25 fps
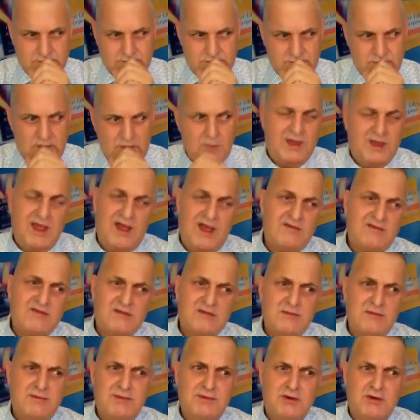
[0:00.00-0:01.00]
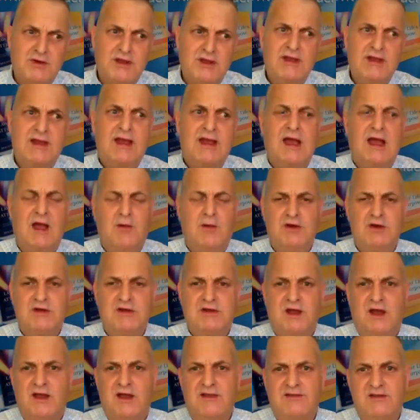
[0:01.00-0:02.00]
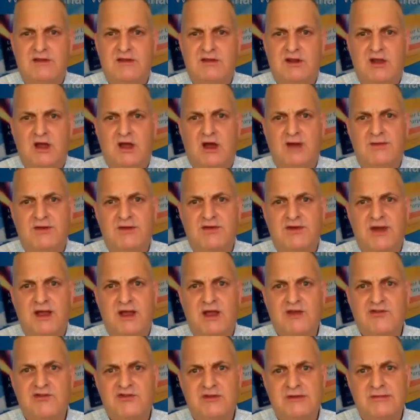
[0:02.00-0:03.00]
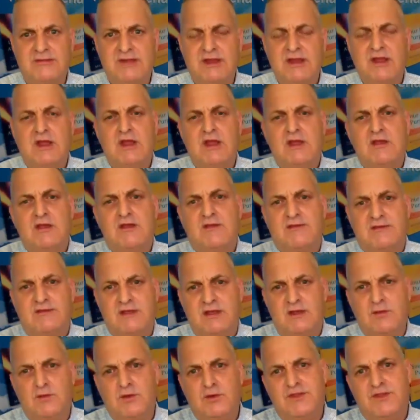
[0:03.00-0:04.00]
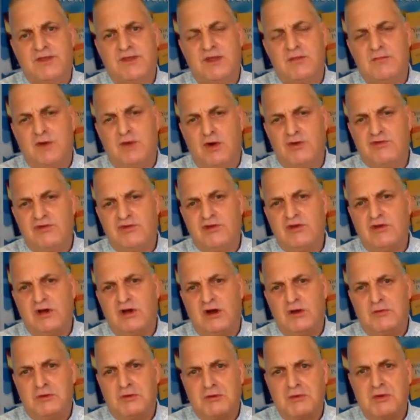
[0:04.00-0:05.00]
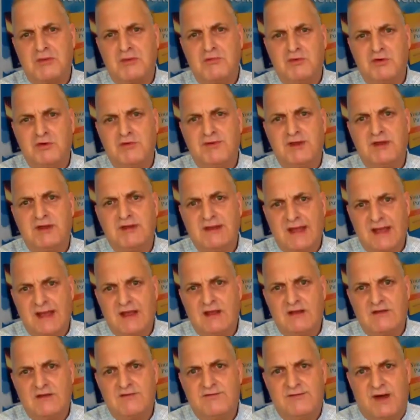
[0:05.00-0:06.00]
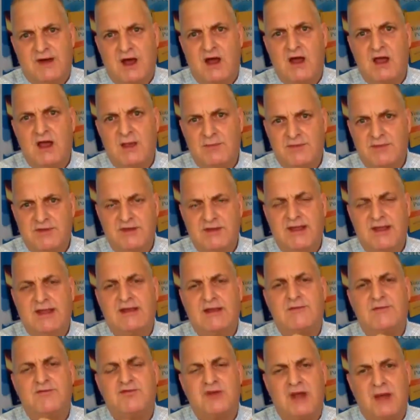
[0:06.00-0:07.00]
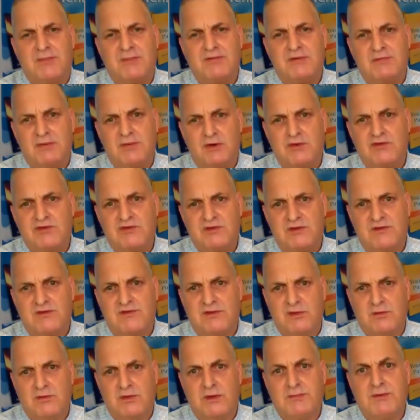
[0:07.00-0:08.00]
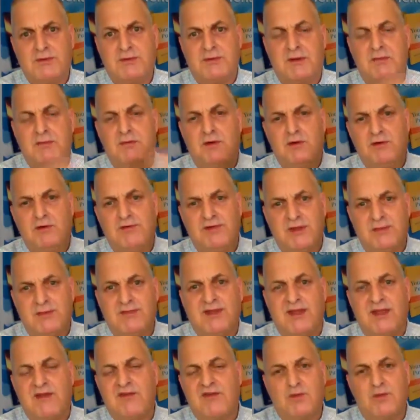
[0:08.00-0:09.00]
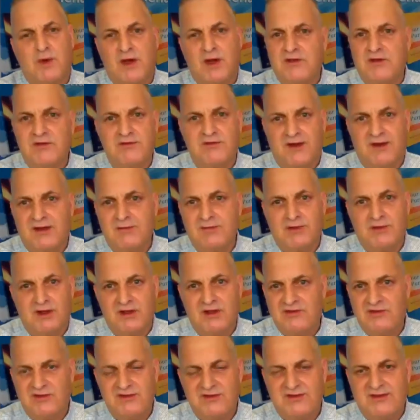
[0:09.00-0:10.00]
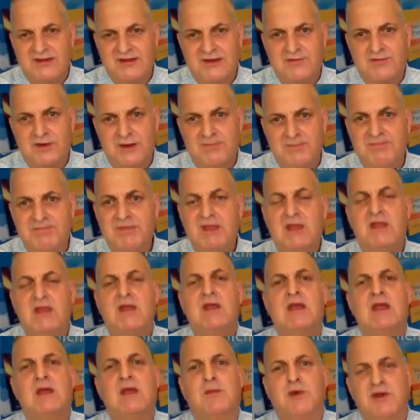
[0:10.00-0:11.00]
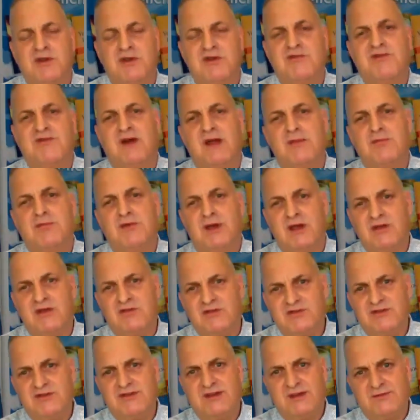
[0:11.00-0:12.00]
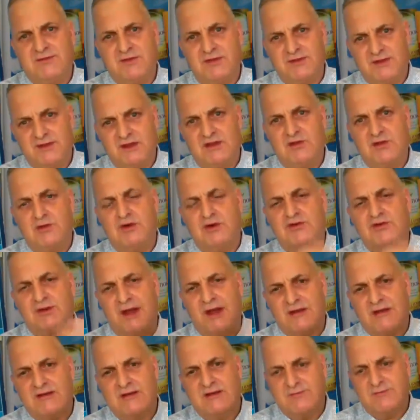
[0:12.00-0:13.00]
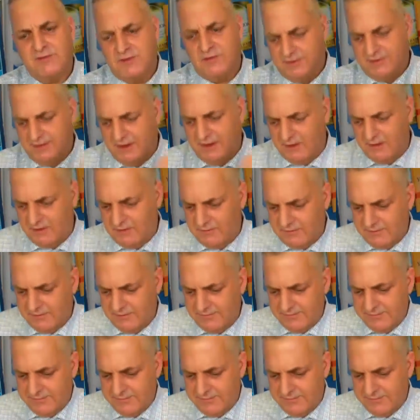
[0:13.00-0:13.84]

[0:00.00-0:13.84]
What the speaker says: We asked him about how it ties into Law of Attraction. You see, with the emotion code, we're removing negative vibes and negative trapped emotions. So when we remove them, guess what? Your vibration's different. And when your vibration's different, then you attract different things.